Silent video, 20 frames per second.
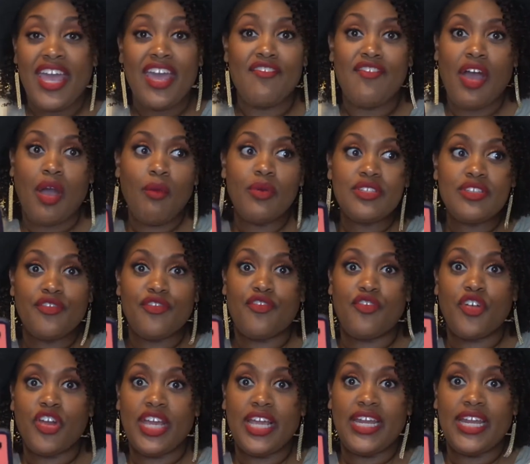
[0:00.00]
If I was a
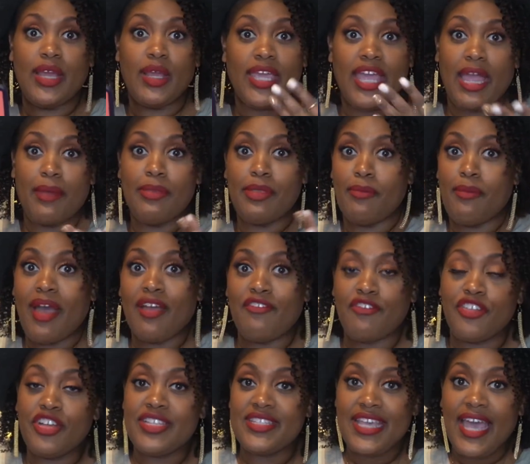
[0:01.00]
friend and came to my
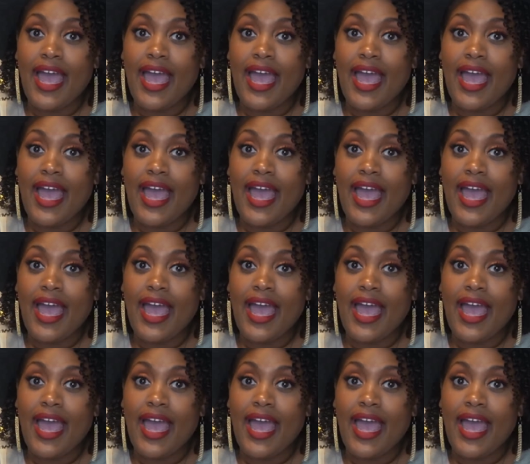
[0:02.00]
friend's